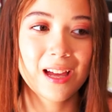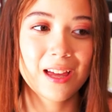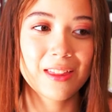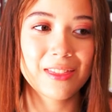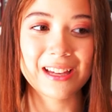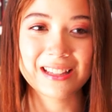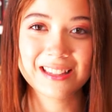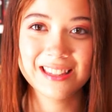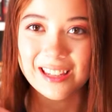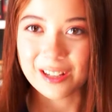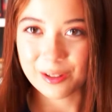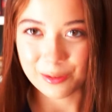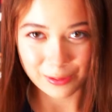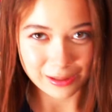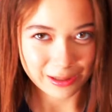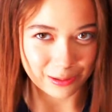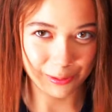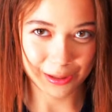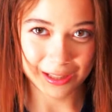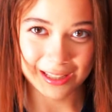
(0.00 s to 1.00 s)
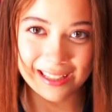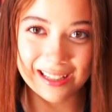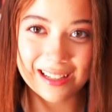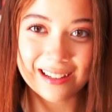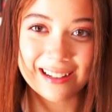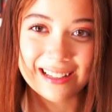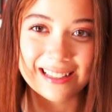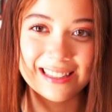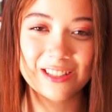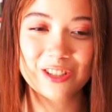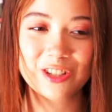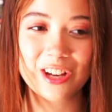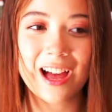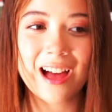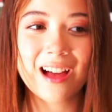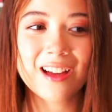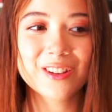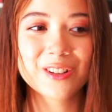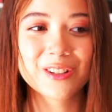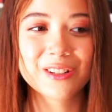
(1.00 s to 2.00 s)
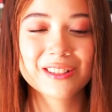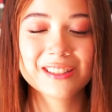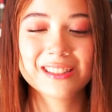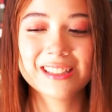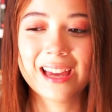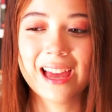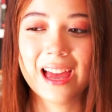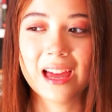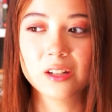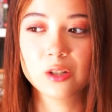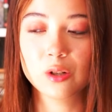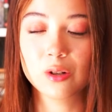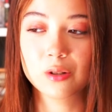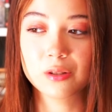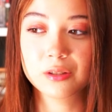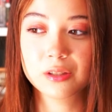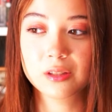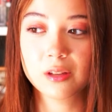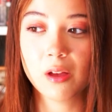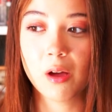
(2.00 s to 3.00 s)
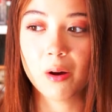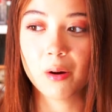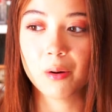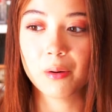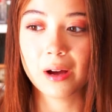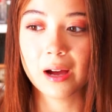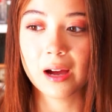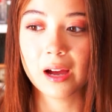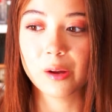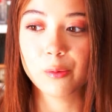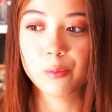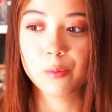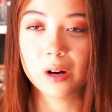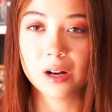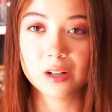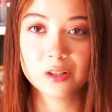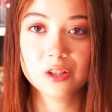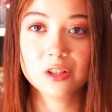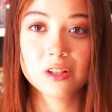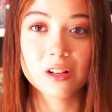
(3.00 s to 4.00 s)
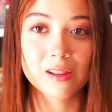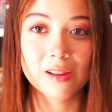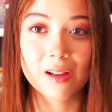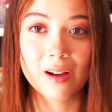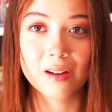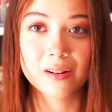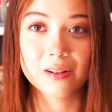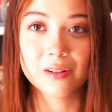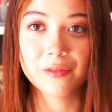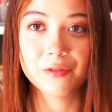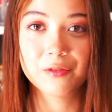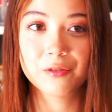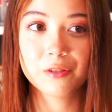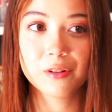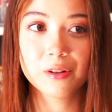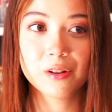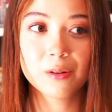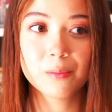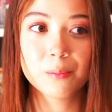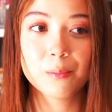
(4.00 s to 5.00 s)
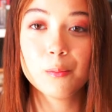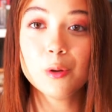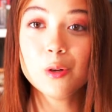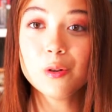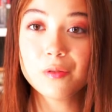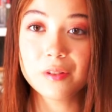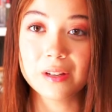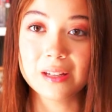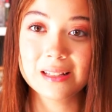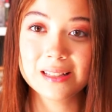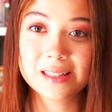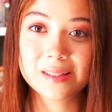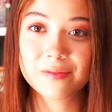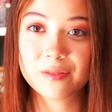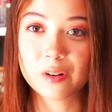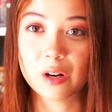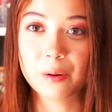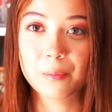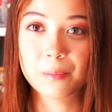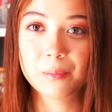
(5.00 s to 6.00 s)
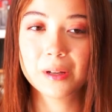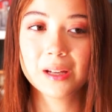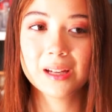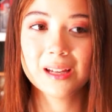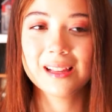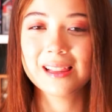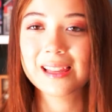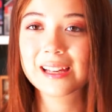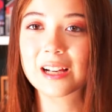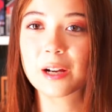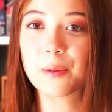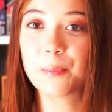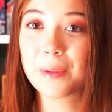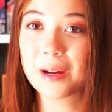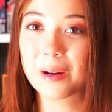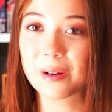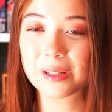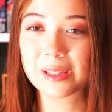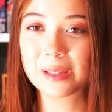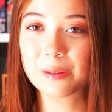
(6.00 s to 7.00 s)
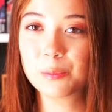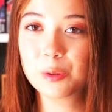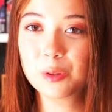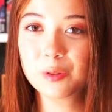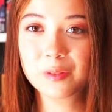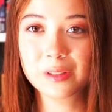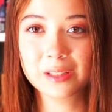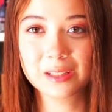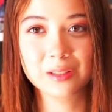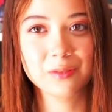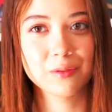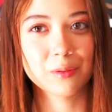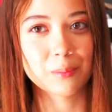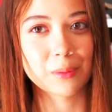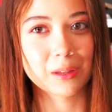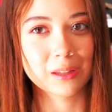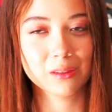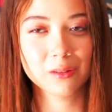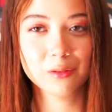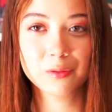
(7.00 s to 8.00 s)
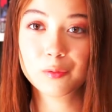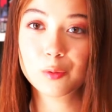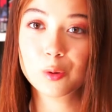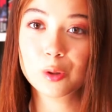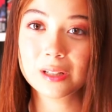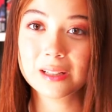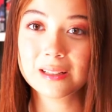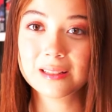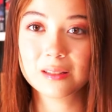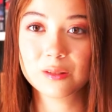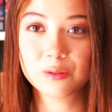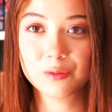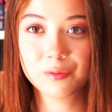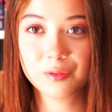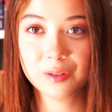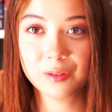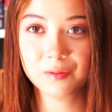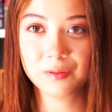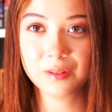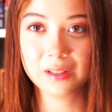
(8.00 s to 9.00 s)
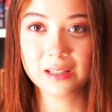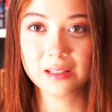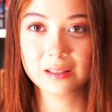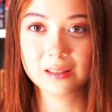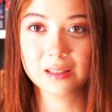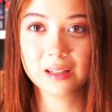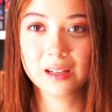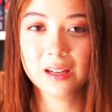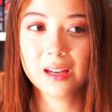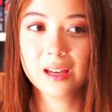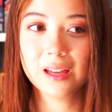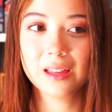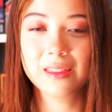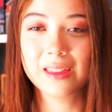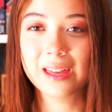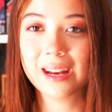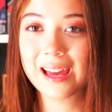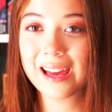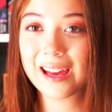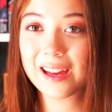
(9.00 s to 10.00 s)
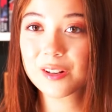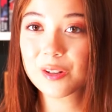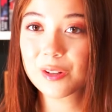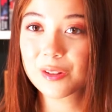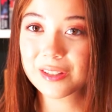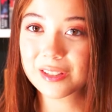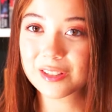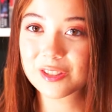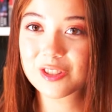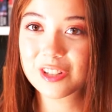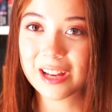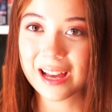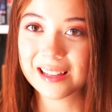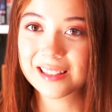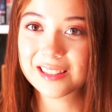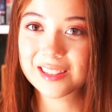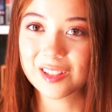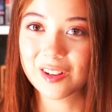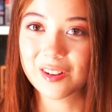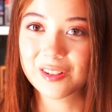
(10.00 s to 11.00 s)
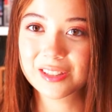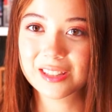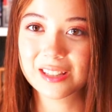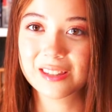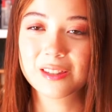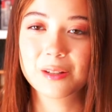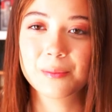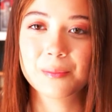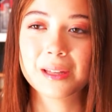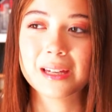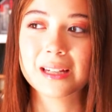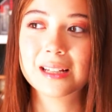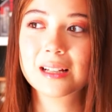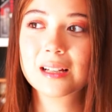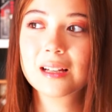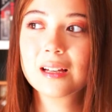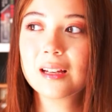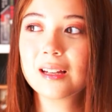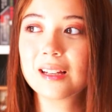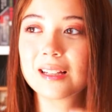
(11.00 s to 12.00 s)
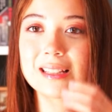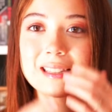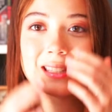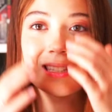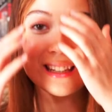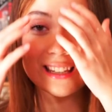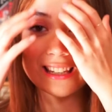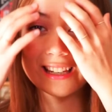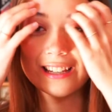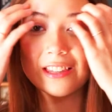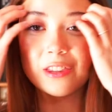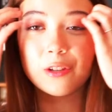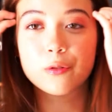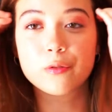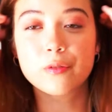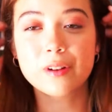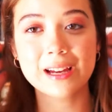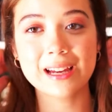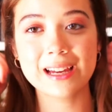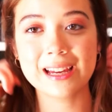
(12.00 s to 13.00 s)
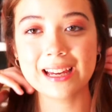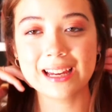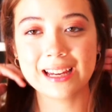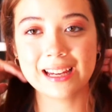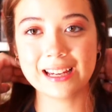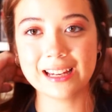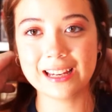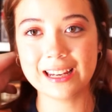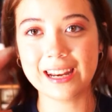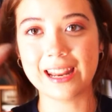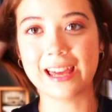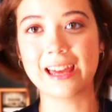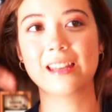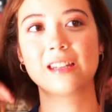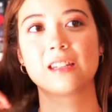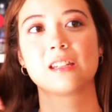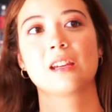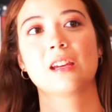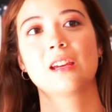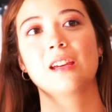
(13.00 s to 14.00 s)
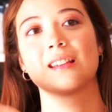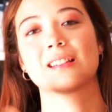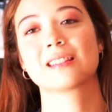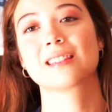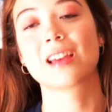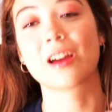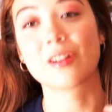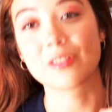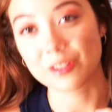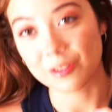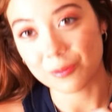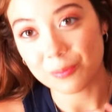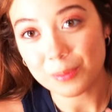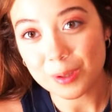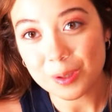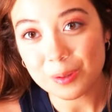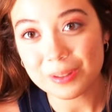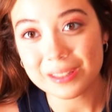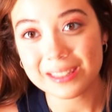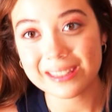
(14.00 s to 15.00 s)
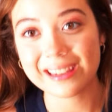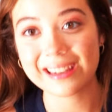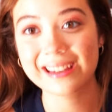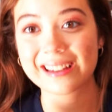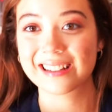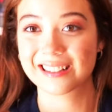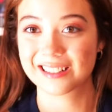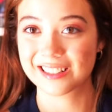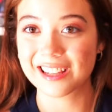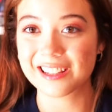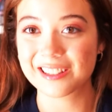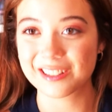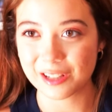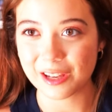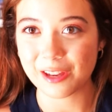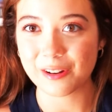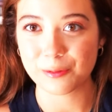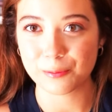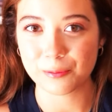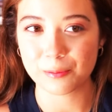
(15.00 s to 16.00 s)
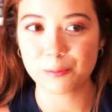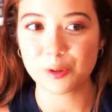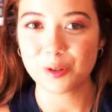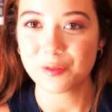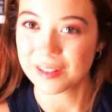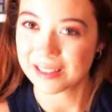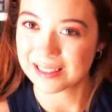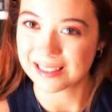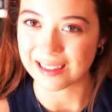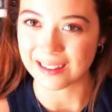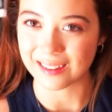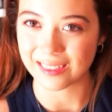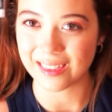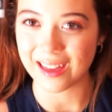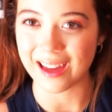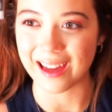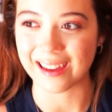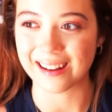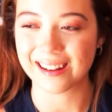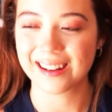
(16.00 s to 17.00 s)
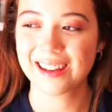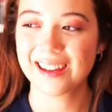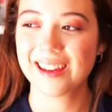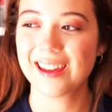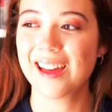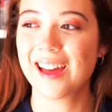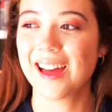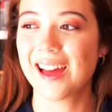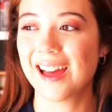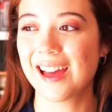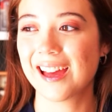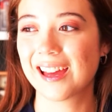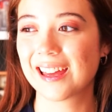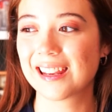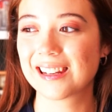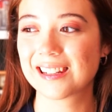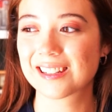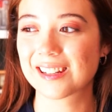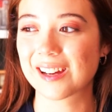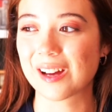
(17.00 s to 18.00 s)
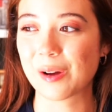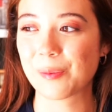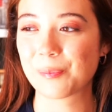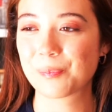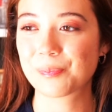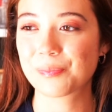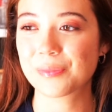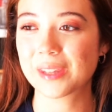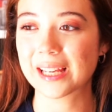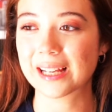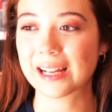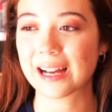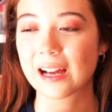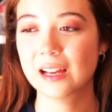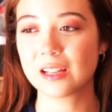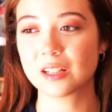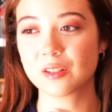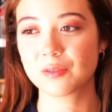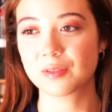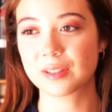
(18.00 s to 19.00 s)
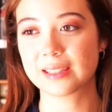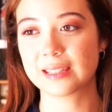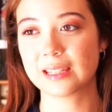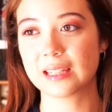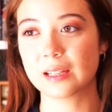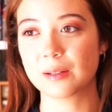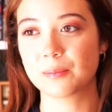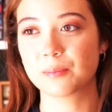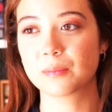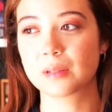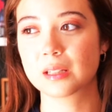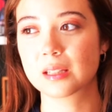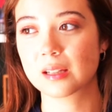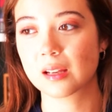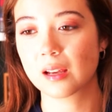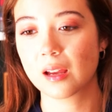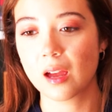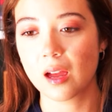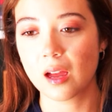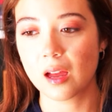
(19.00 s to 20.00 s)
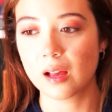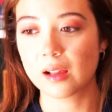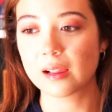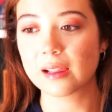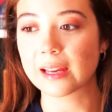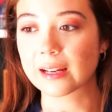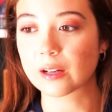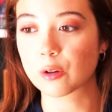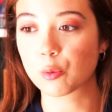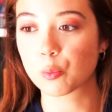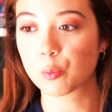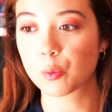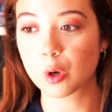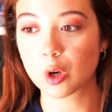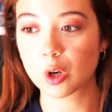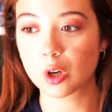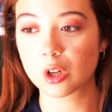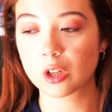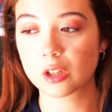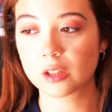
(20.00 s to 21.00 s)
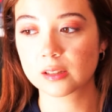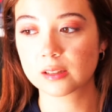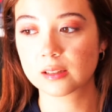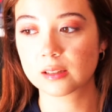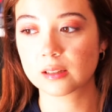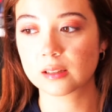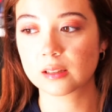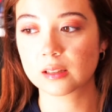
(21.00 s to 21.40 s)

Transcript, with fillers: that's like what I would hear as a child. And also I watched a lot of movies from like American movies from like the forties and the fifties that mm-hmm. had all these jazz songs in them, like Singing in the Rain and Sound of Music and, and, and movies like that. And um, it kind of seemed like a world